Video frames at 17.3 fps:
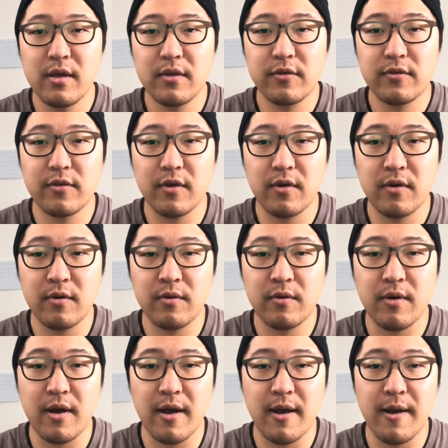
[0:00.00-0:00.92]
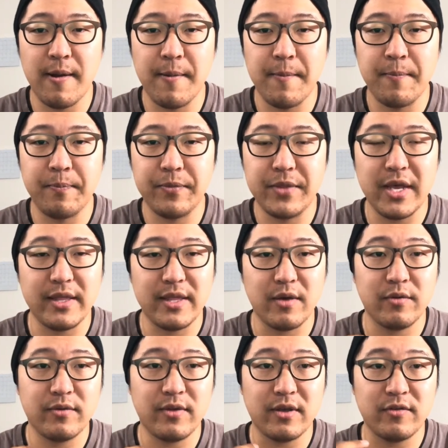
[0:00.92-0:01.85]
So yeah,
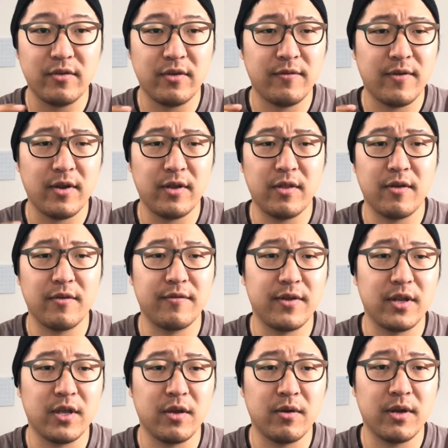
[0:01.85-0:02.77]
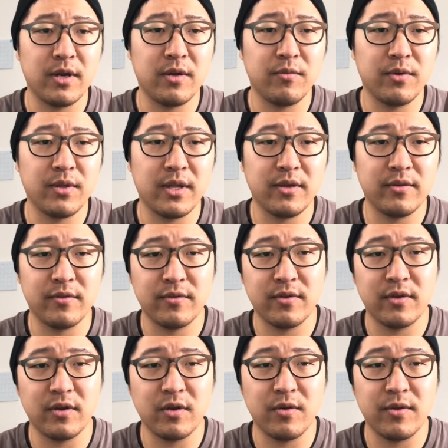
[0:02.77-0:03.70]
that was actually a very long video. I didn't realize it was
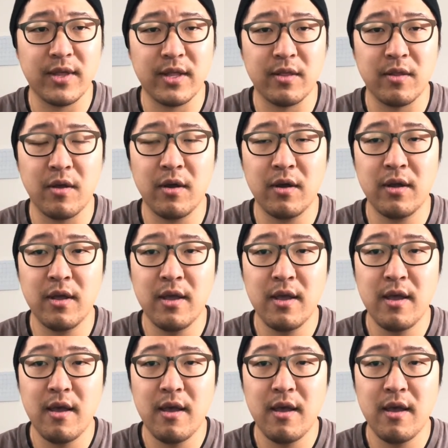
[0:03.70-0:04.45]
going to go that long.